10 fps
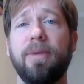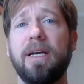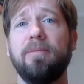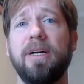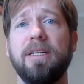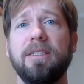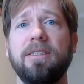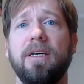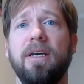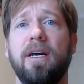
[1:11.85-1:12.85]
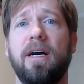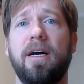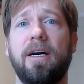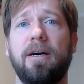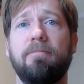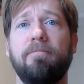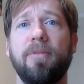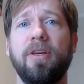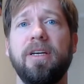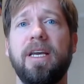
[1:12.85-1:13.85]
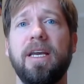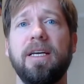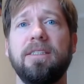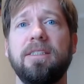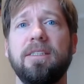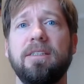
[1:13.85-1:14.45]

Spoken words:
Bottom line is you can't